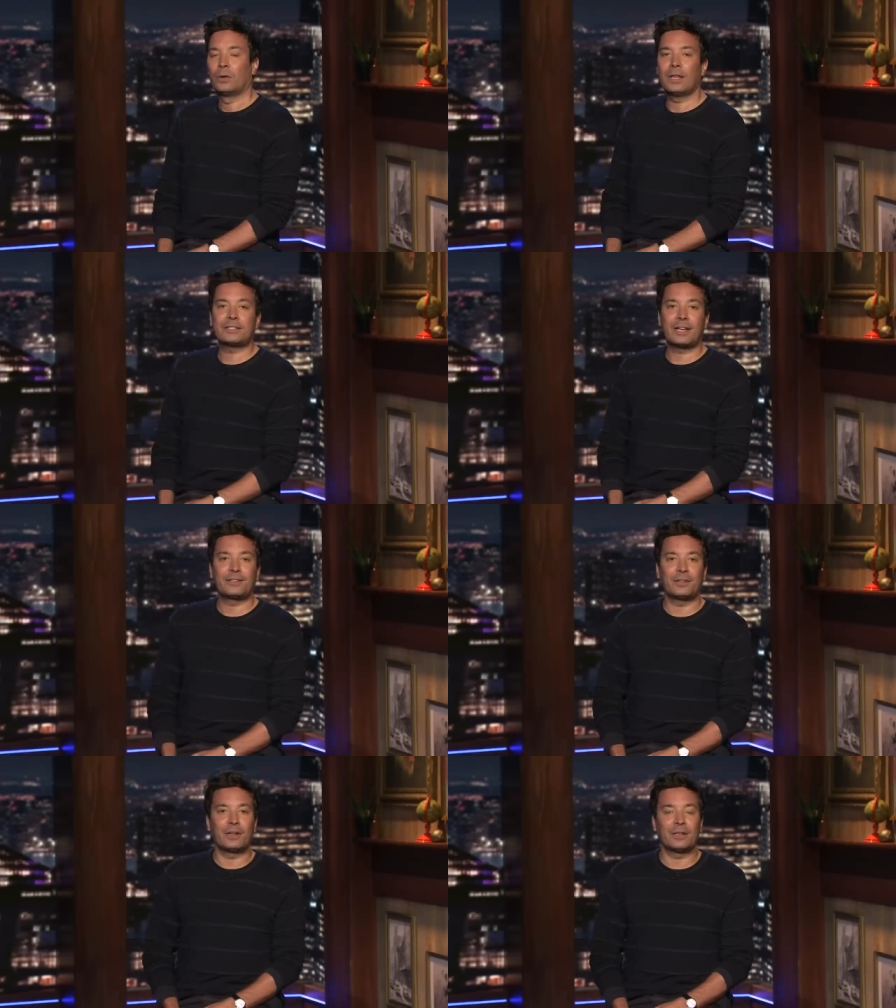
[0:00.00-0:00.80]
Well, let's get
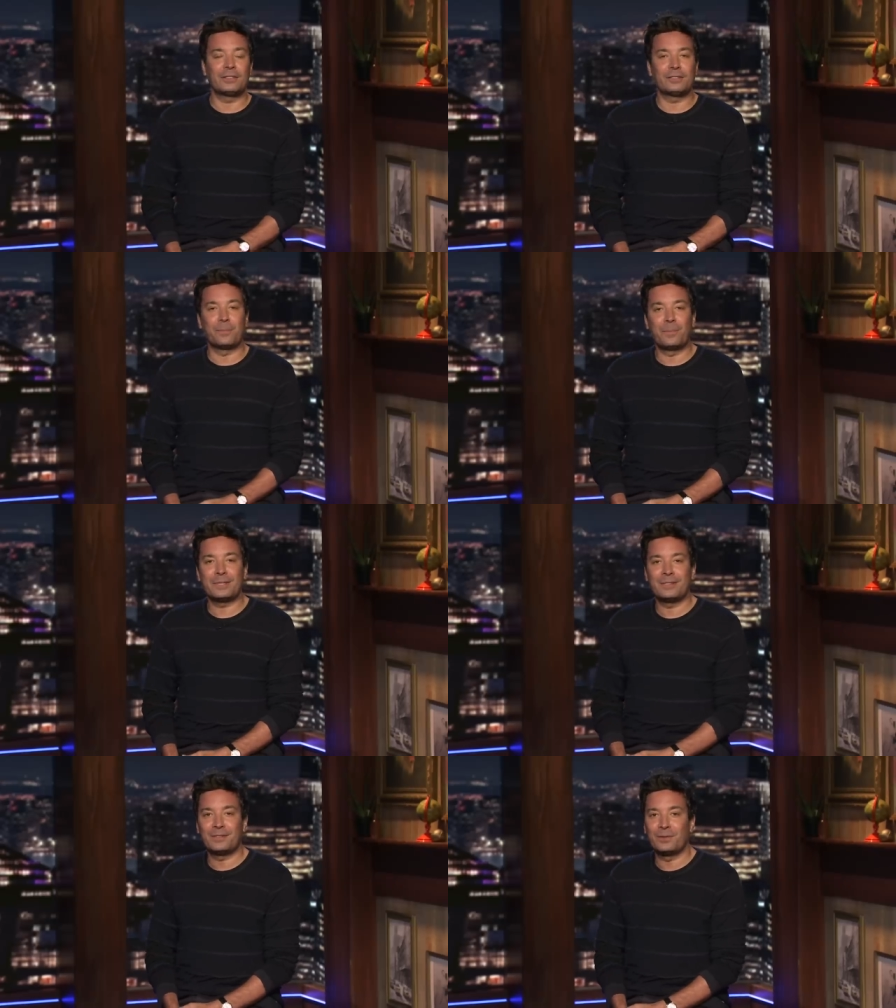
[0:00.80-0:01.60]
to some
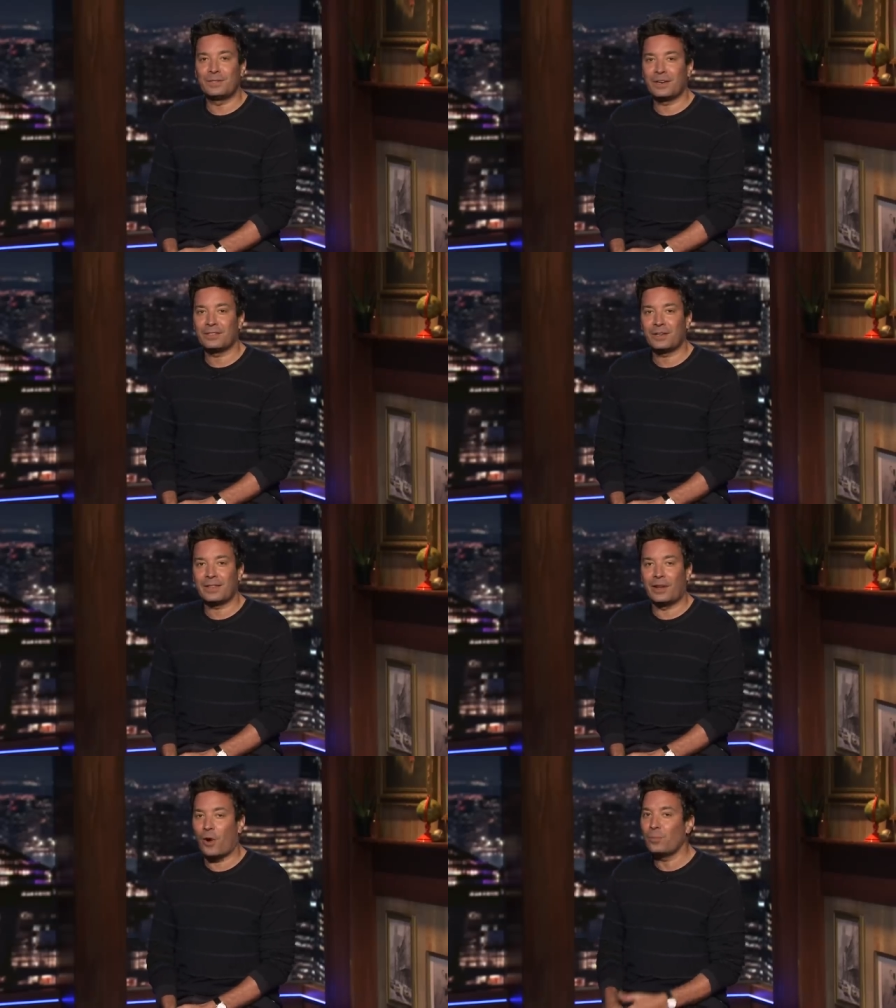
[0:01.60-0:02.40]
business news here. I saw
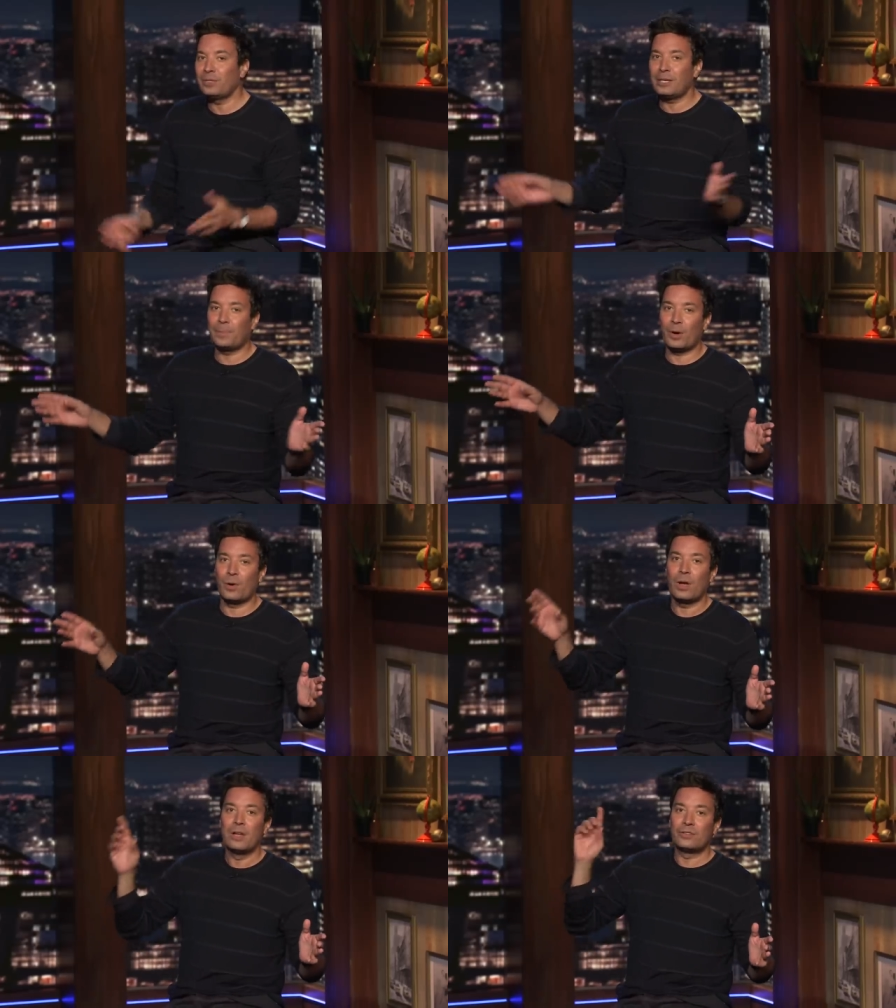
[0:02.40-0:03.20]
that Home
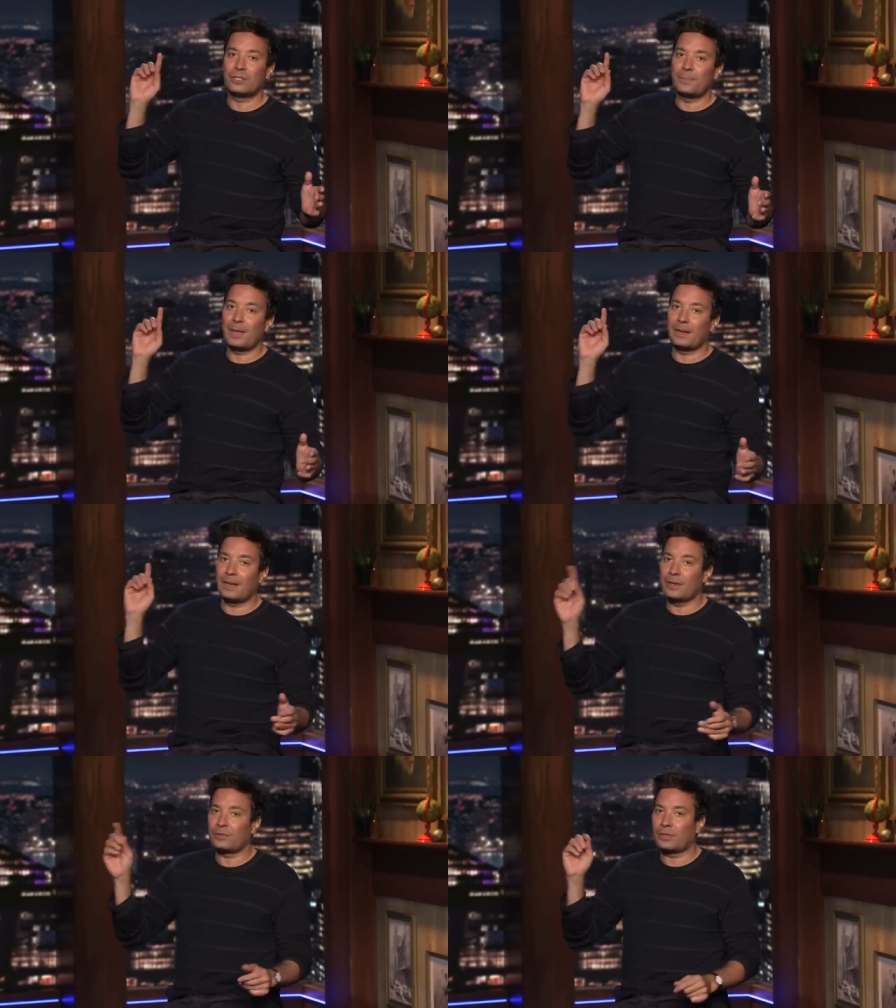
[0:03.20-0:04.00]
Depot just made an
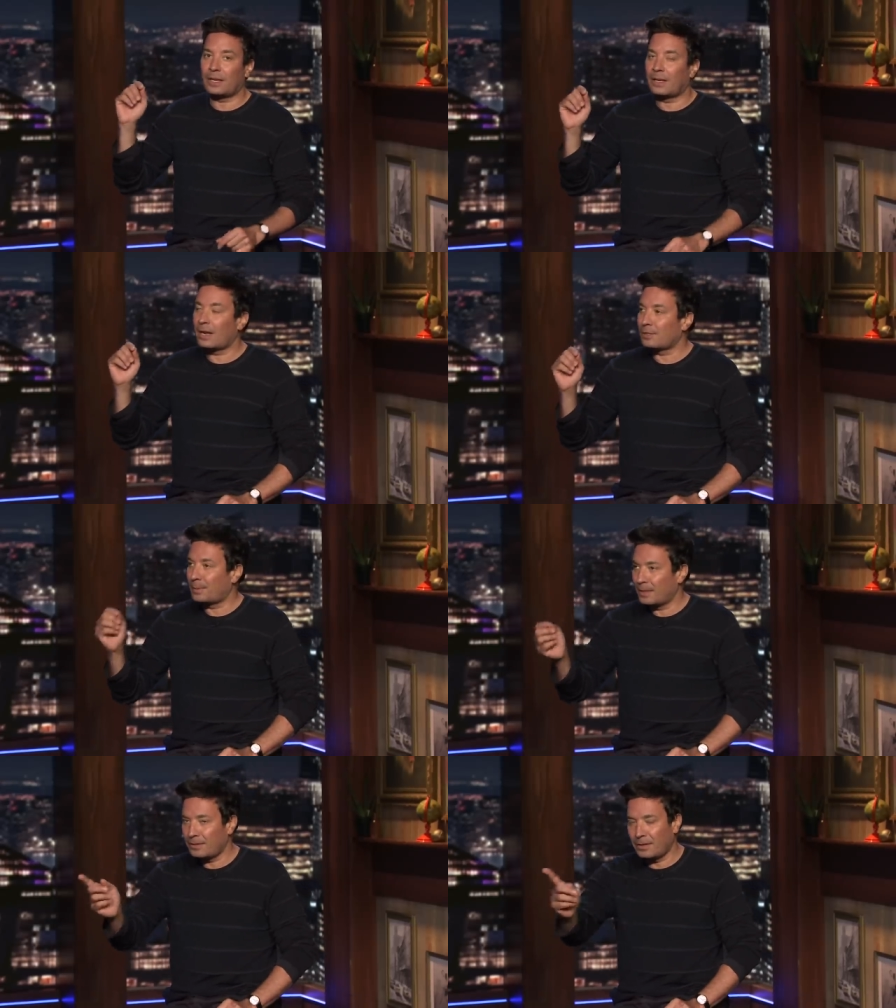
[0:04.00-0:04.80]
interesting
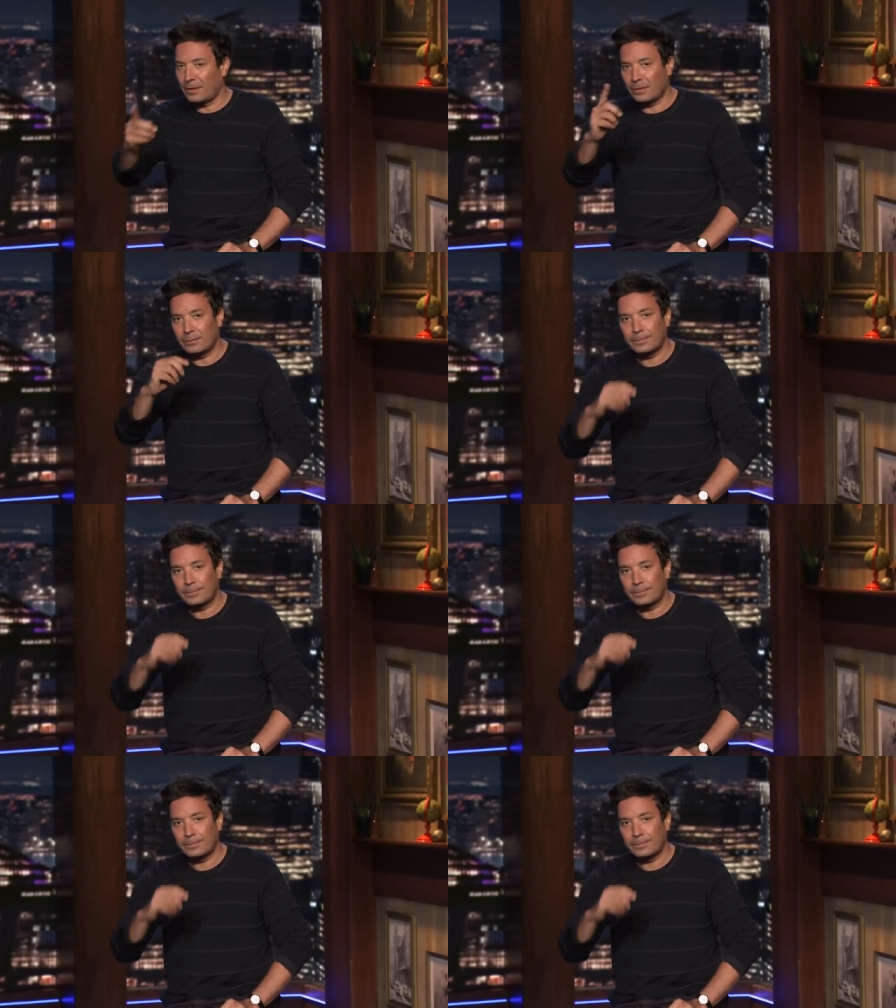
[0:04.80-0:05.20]
announcement. Listen to this.